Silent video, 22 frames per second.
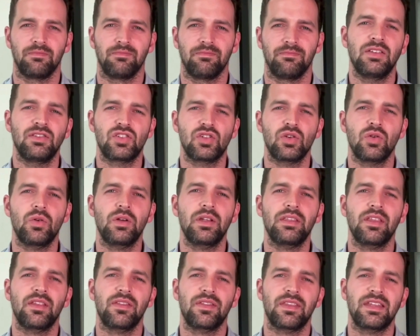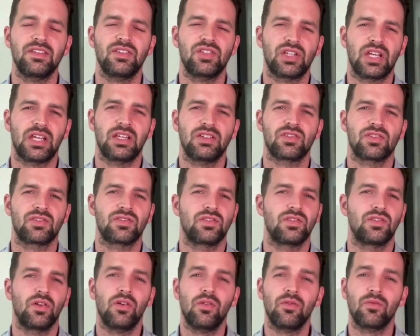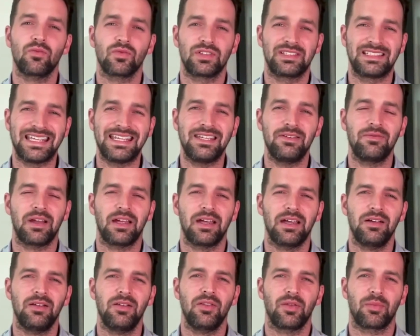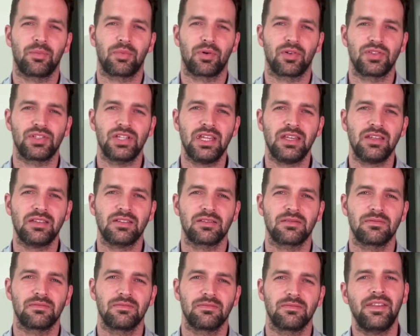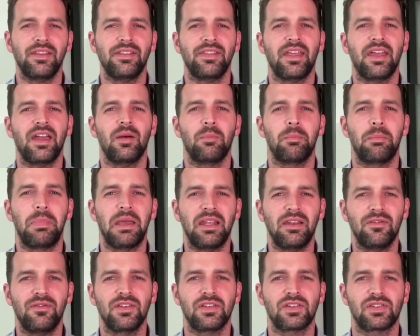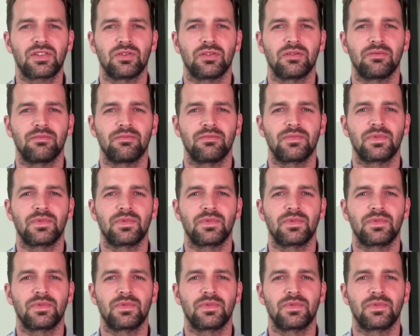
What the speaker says: ensuring that these changes do not derail the project and that they are beneficial